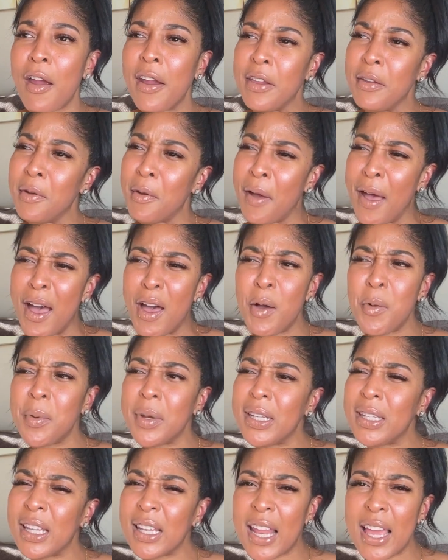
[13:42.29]
You know, I don't want to
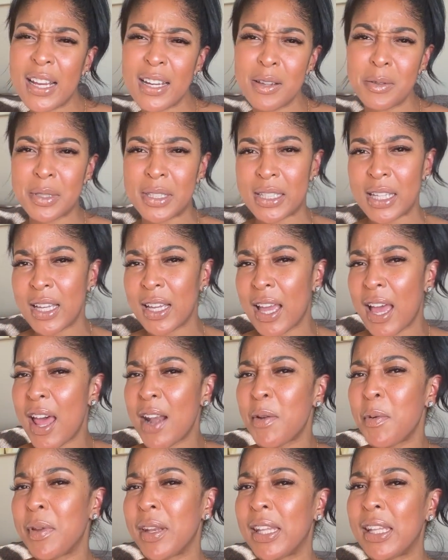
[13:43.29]
look like no sucker. I
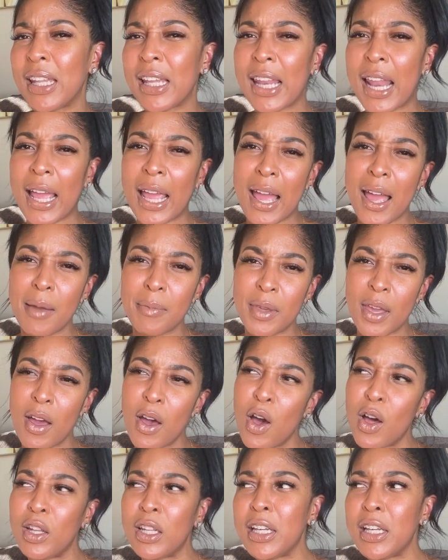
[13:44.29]
don't want to look like I'm young.